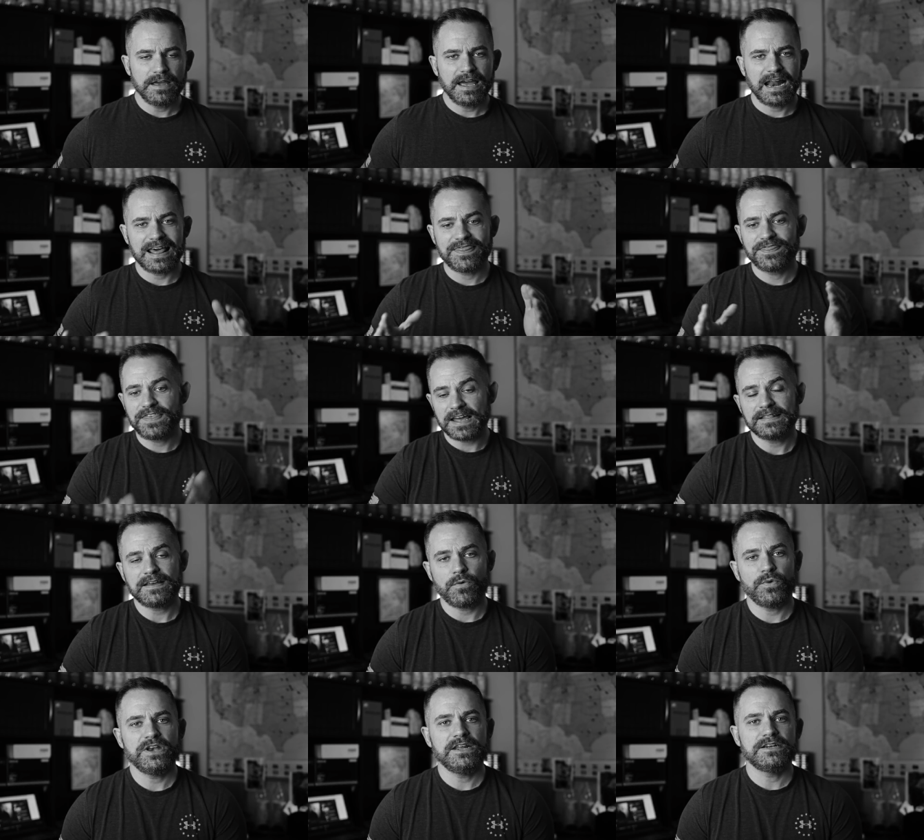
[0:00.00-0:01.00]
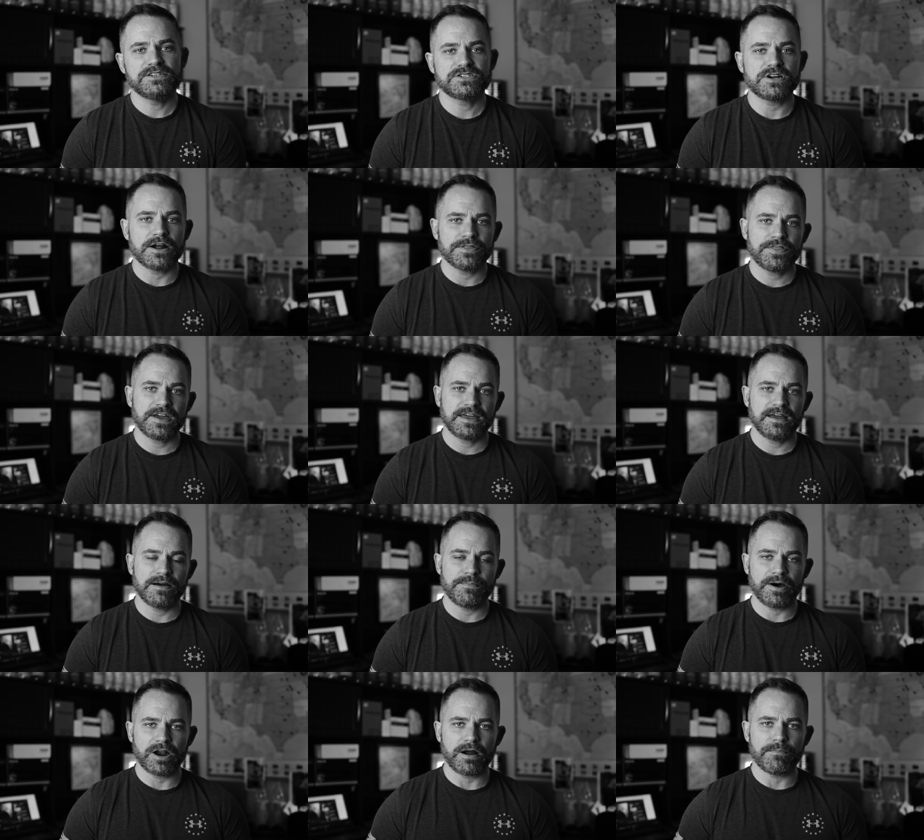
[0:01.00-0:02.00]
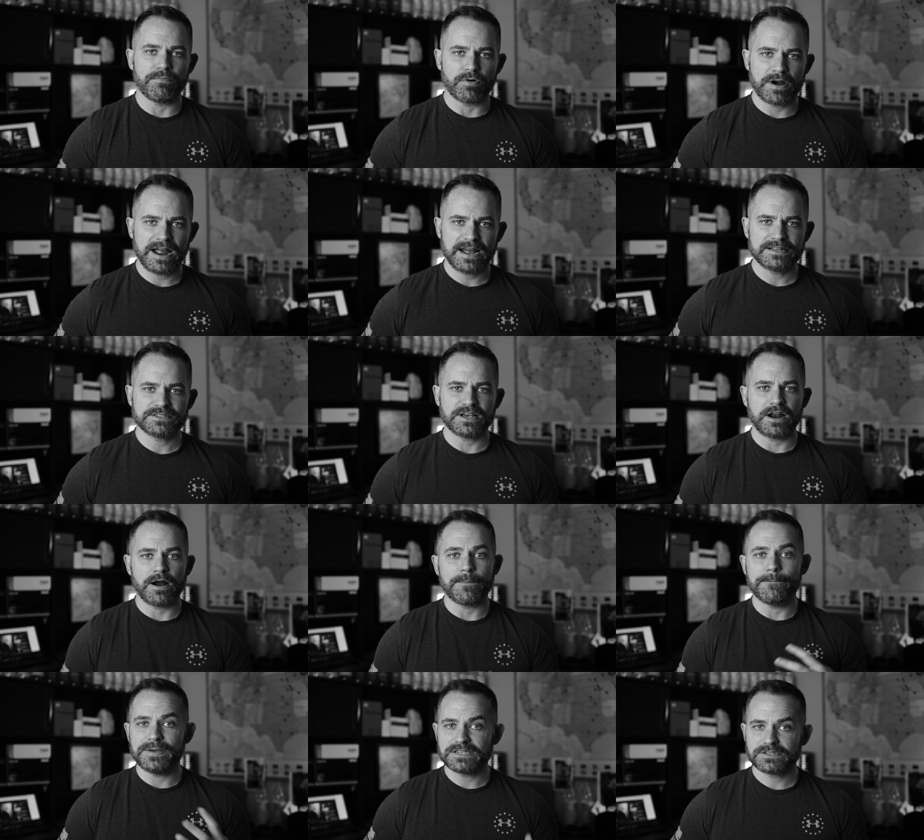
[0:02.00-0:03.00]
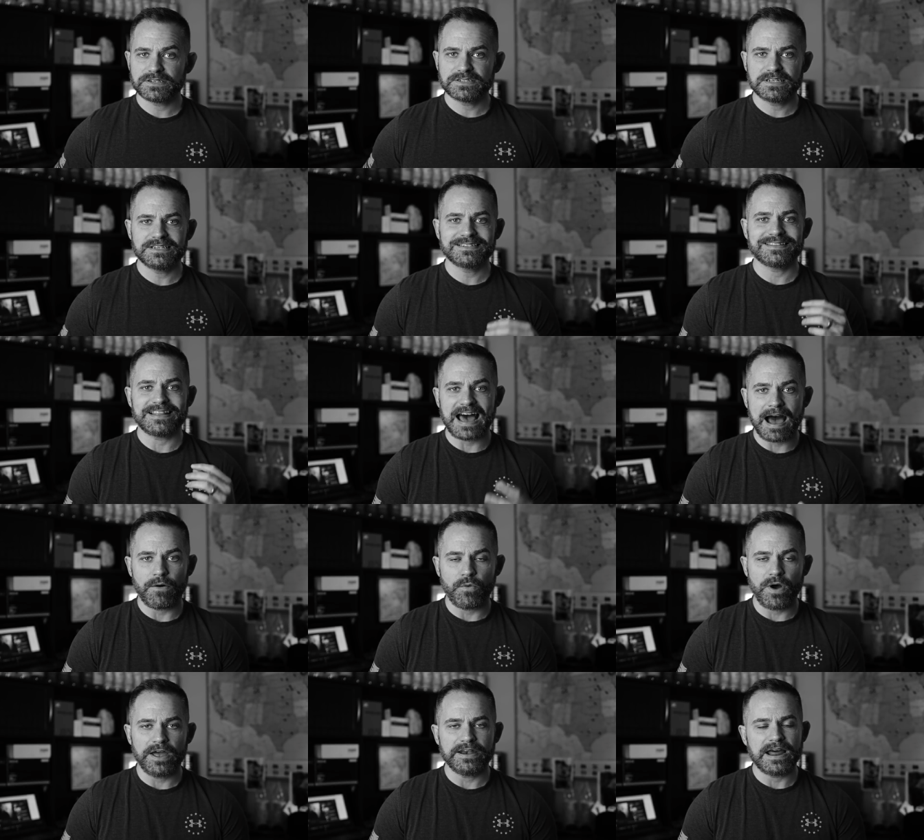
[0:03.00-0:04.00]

And I think that we need to start thinking about our brands and our businesses that way.